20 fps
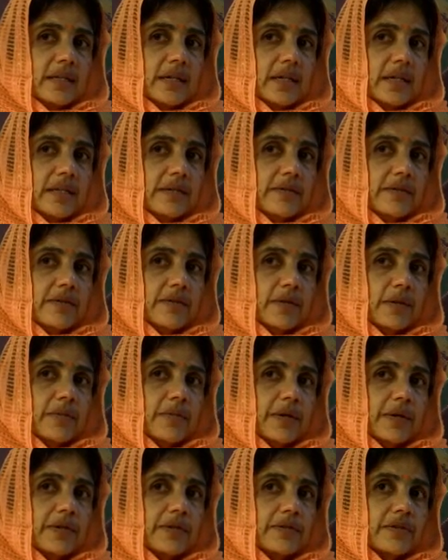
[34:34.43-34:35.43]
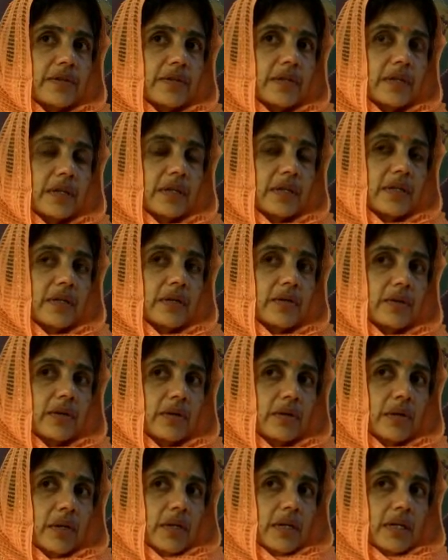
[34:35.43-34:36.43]
the individual person uh, you
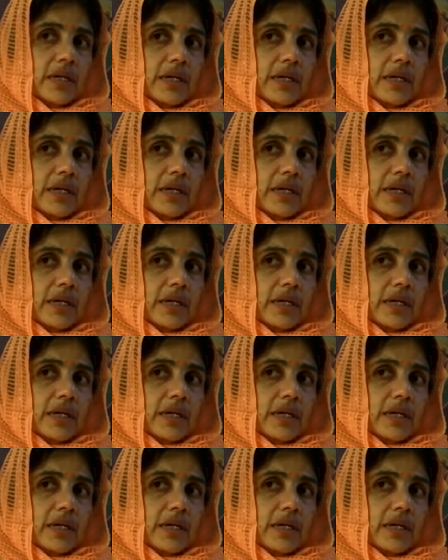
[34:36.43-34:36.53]
know